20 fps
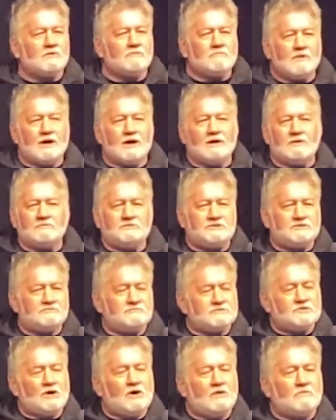around, she
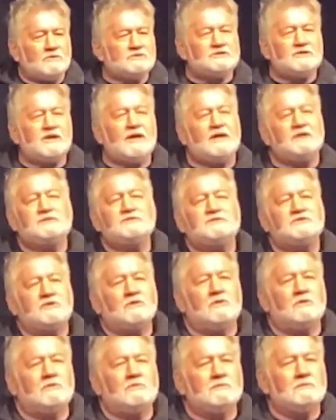was always daddy's
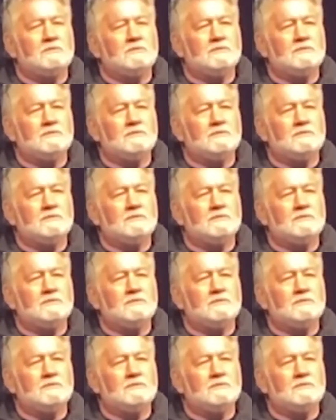girl.